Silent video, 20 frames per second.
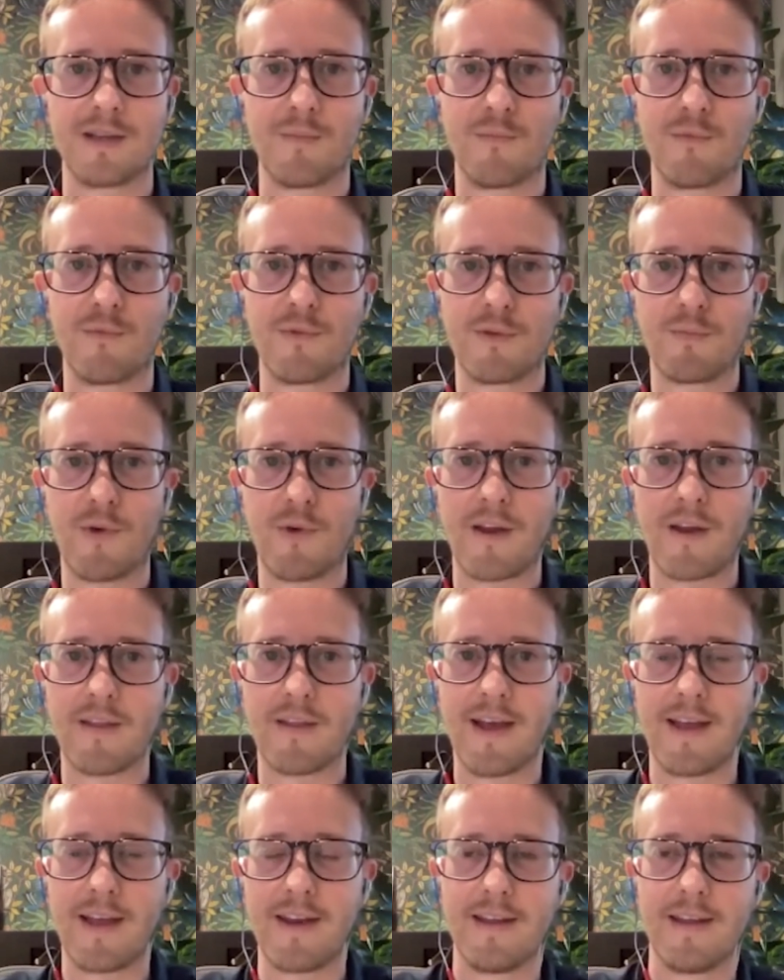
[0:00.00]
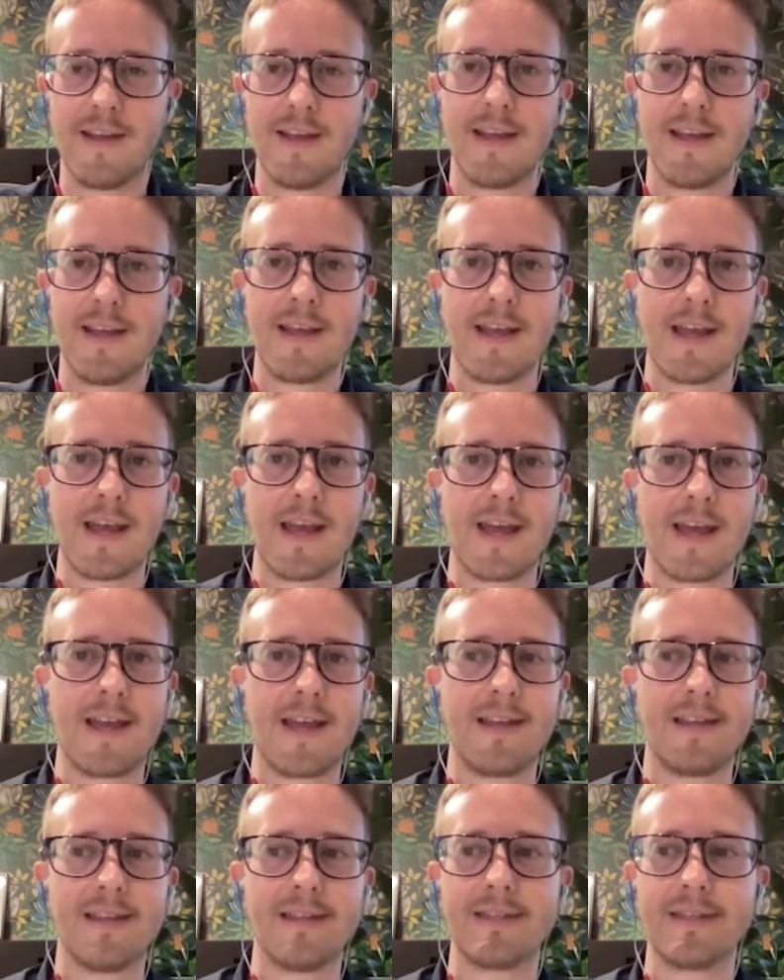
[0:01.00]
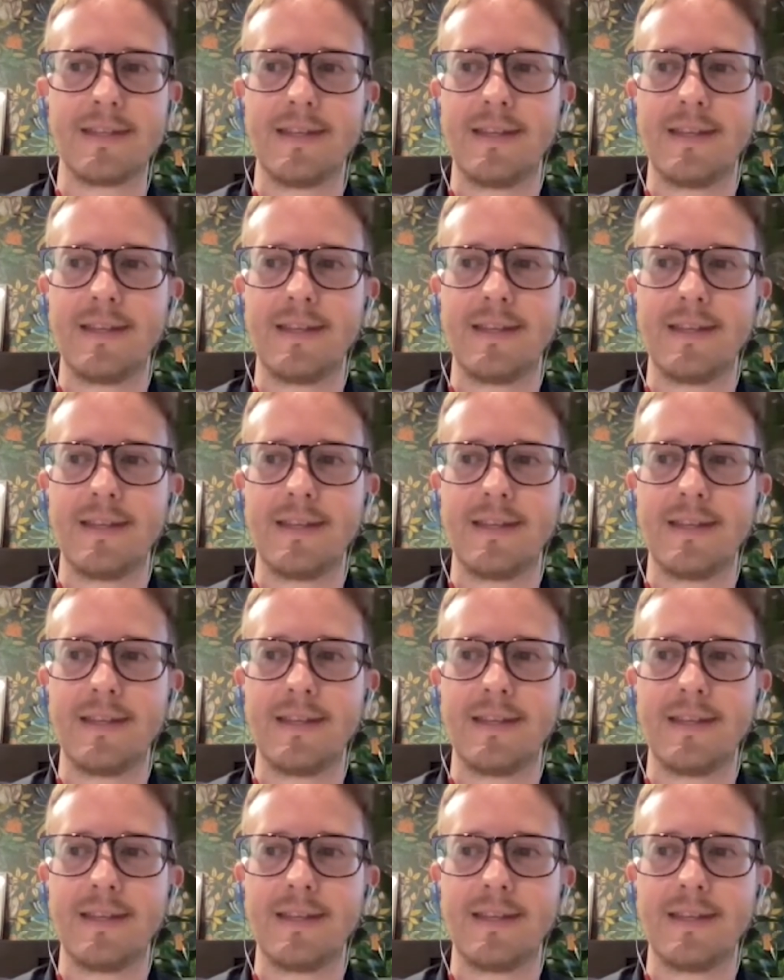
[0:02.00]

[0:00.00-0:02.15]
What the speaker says: I'm really proud of that. And